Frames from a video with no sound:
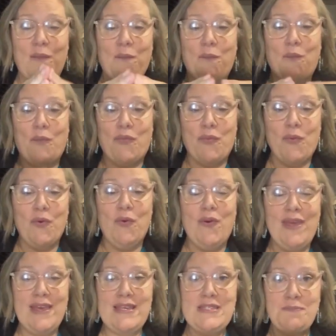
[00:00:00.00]
Through
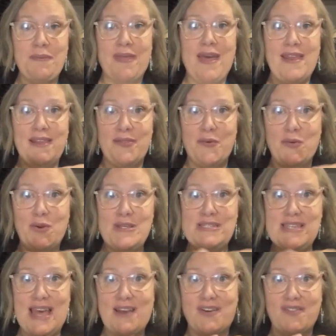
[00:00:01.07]
his blood and through his
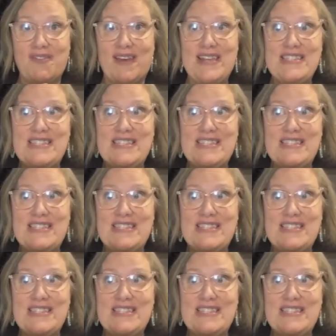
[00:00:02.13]
sacrifices,